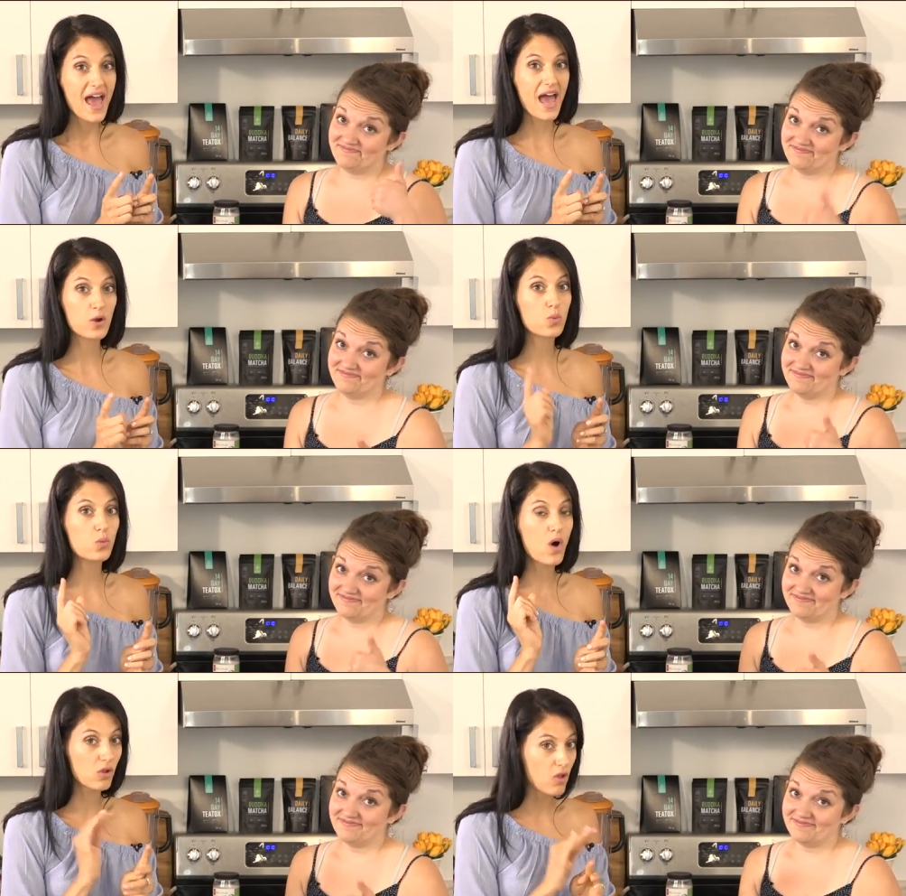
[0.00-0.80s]
Speaker 1: And
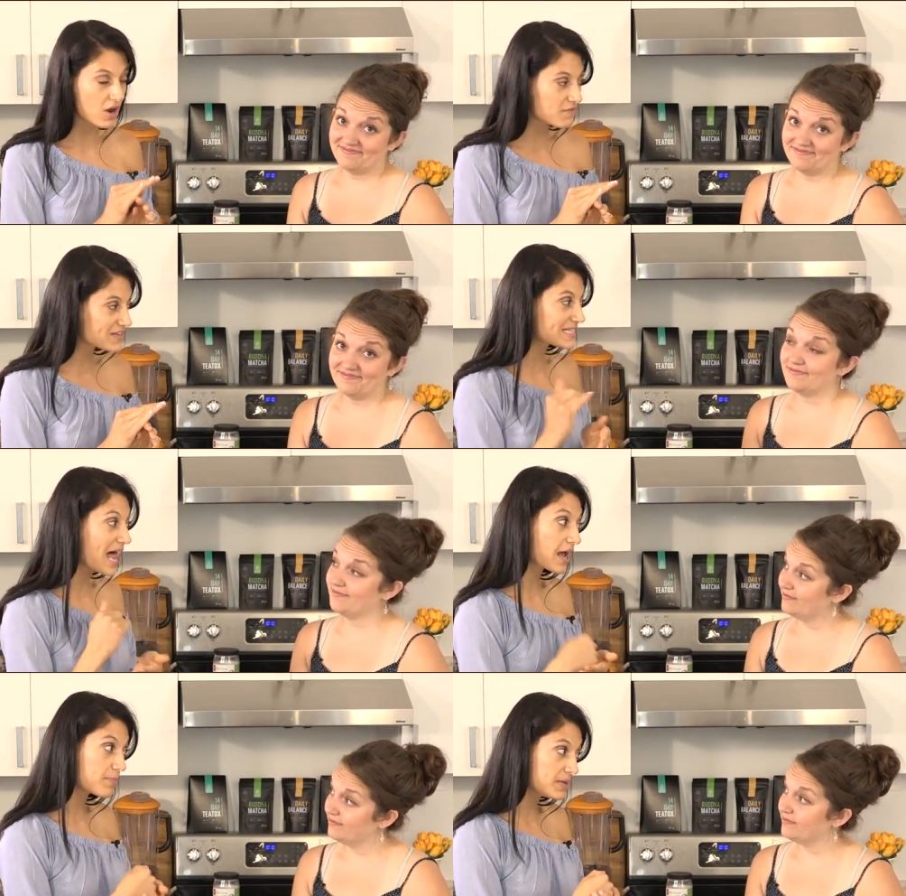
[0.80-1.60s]
a lot of us
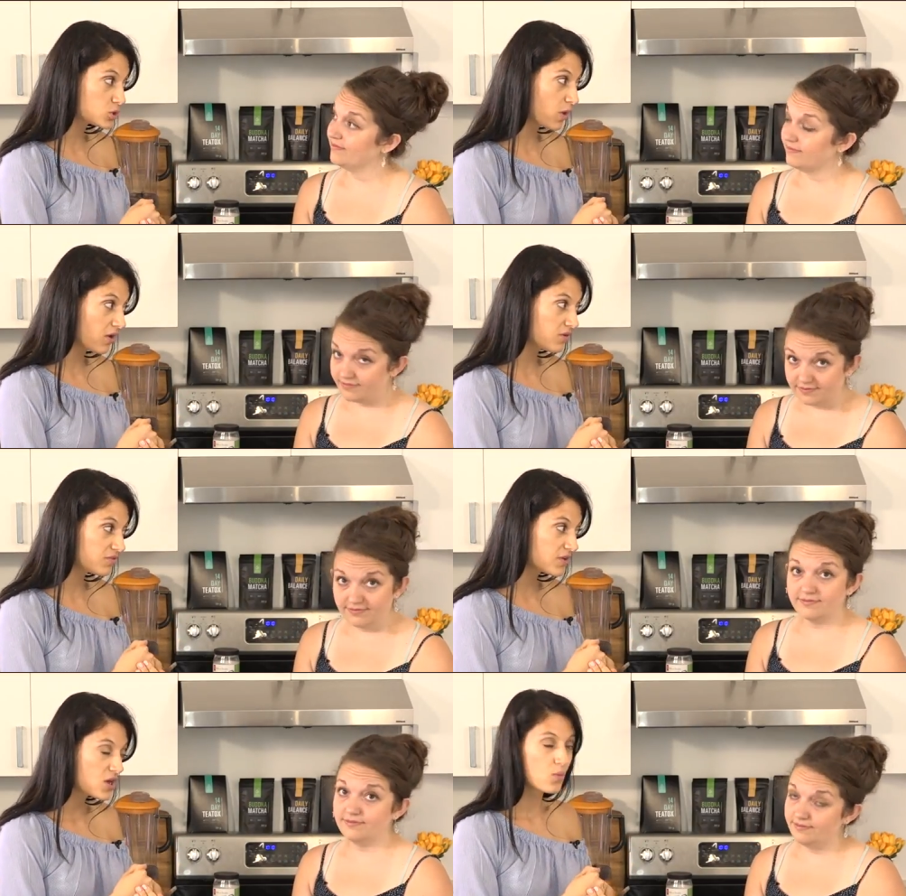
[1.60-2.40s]
lack B12.
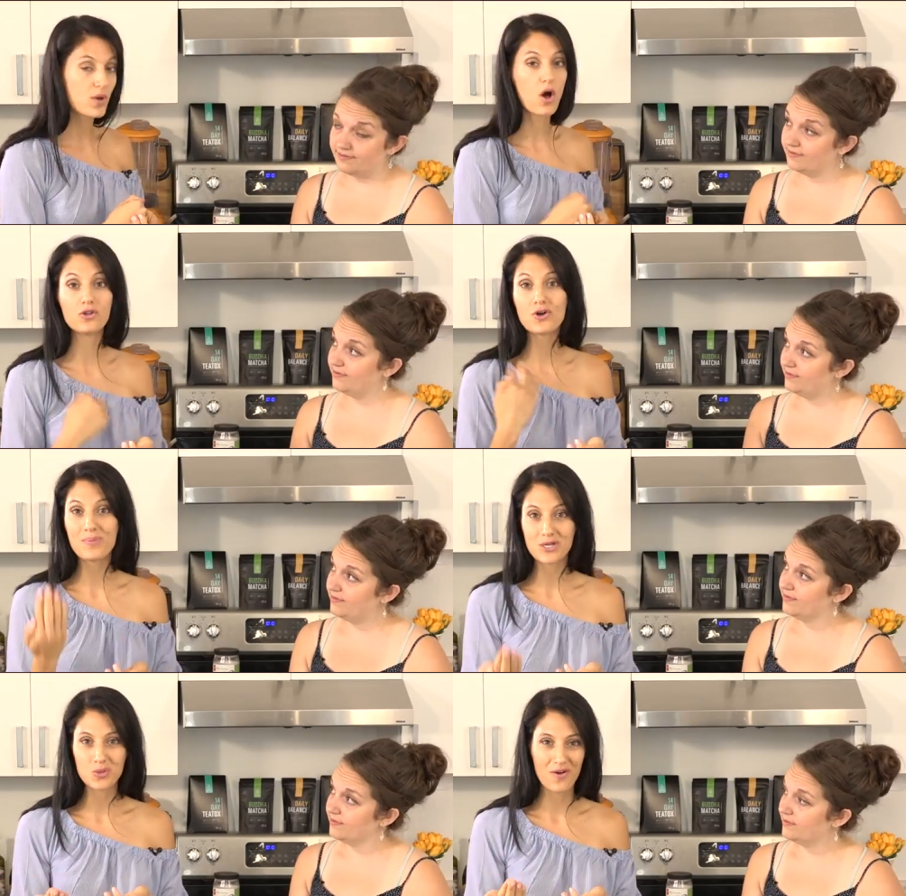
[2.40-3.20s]
Mm-hmm. We all know
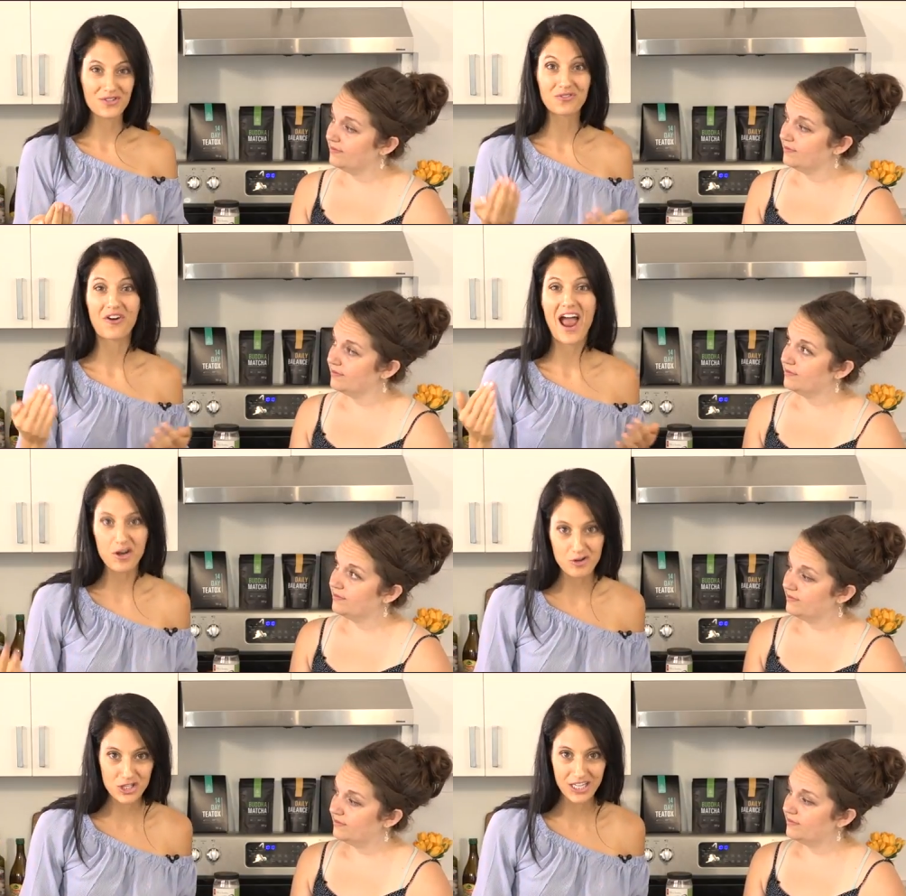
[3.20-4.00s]
B12 is for
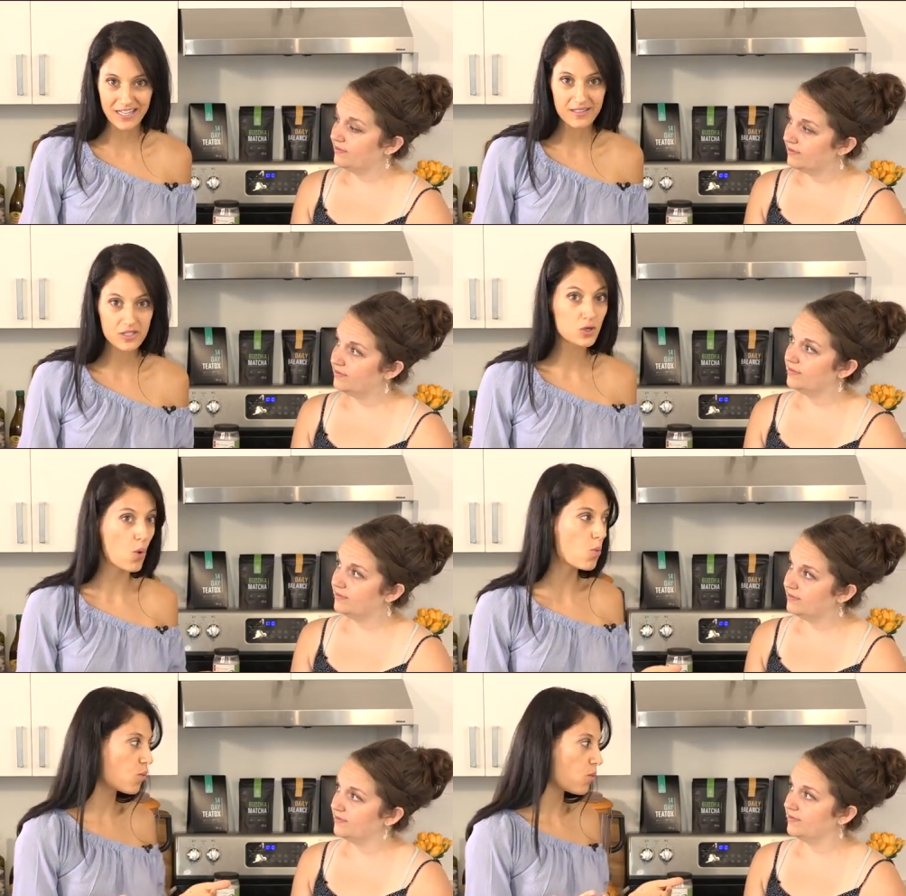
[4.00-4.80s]
energy.
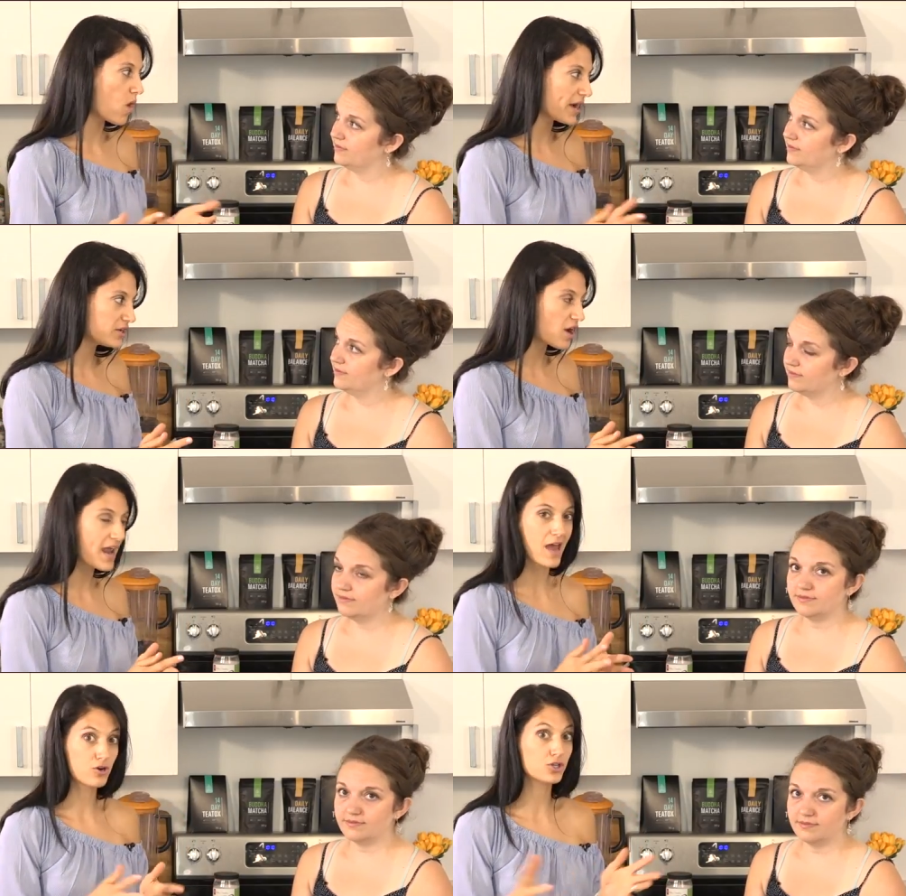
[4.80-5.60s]
So why
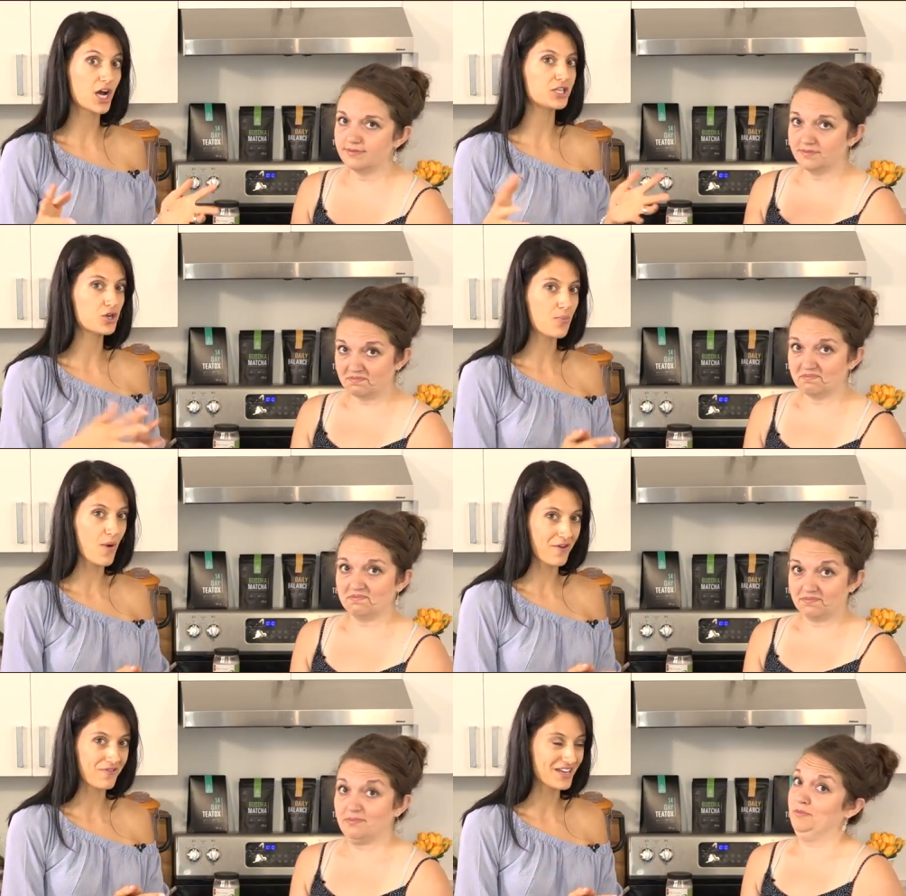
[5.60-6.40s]
not energize your
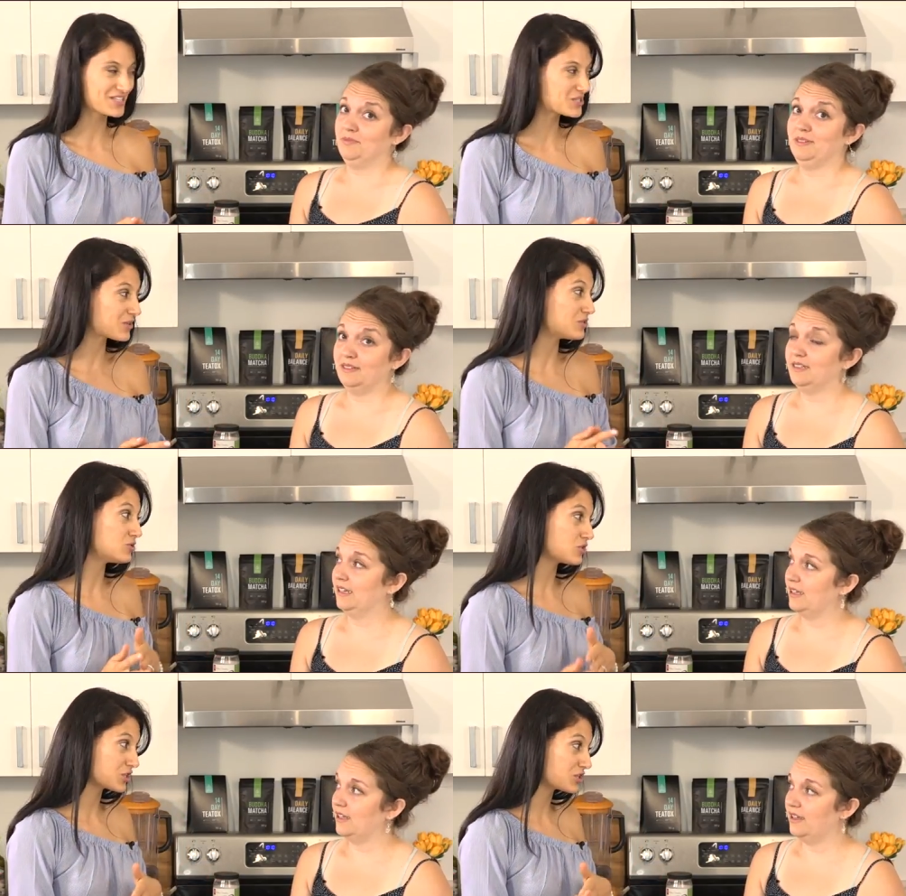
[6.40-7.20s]
breakfast with
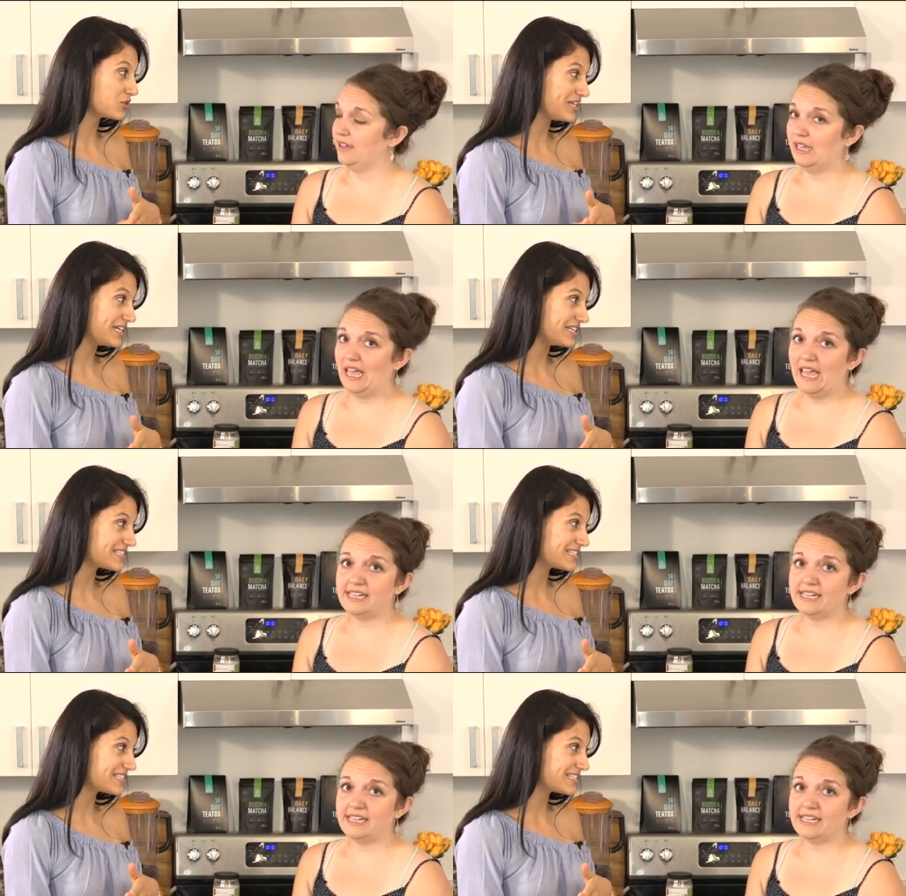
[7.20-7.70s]
nutritional yeast?